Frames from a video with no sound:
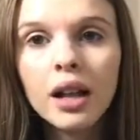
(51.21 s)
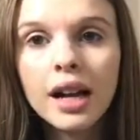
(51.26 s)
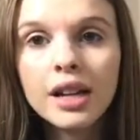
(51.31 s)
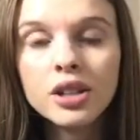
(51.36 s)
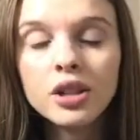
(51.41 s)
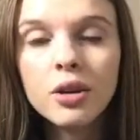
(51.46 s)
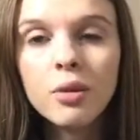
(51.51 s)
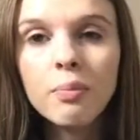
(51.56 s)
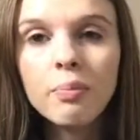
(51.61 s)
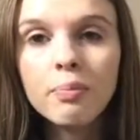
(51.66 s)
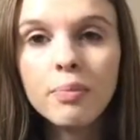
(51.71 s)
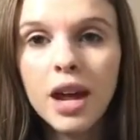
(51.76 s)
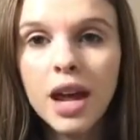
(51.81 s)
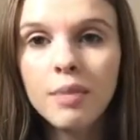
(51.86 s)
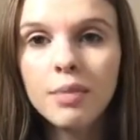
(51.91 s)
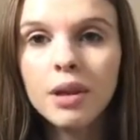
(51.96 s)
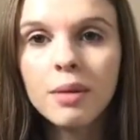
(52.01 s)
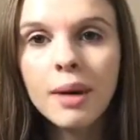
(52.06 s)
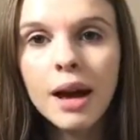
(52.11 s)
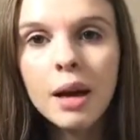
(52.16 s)
I don't
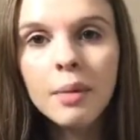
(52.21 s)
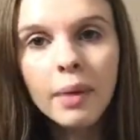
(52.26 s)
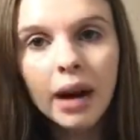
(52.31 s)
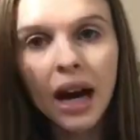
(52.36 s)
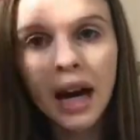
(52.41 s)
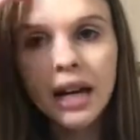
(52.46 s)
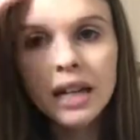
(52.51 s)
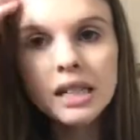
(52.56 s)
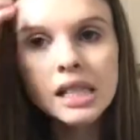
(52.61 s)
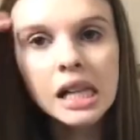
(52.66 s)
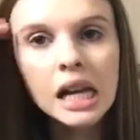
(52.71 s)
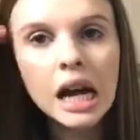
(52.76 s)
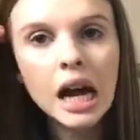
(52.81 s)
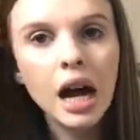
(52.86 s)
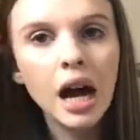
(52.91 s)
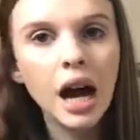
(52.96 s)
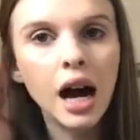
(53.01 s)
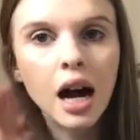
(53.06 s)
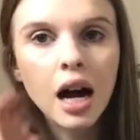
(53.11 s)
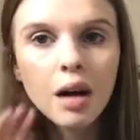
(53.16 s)
baby my bags.
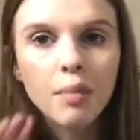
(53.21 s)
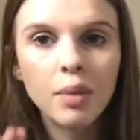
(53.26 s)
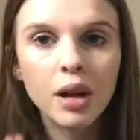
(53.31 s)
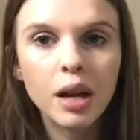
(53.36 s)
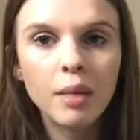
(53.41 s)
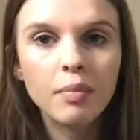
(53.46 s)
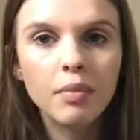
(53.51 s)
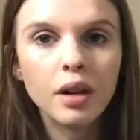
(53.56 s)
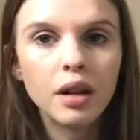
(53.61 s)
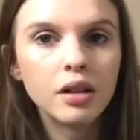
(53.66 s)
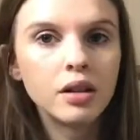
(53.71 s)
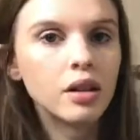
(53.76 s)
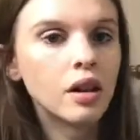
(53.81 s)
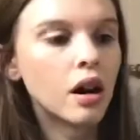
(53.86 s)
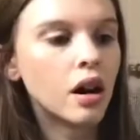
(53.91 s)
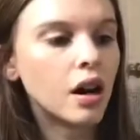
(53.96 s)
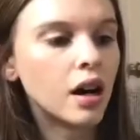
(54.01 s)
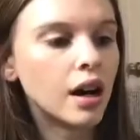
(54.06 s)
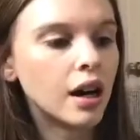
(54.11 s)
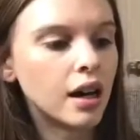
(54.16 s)
But I'm
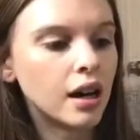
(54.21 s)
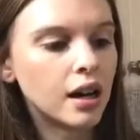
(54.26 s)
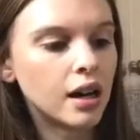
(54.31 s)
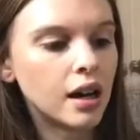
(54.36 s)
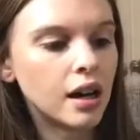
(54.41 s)
not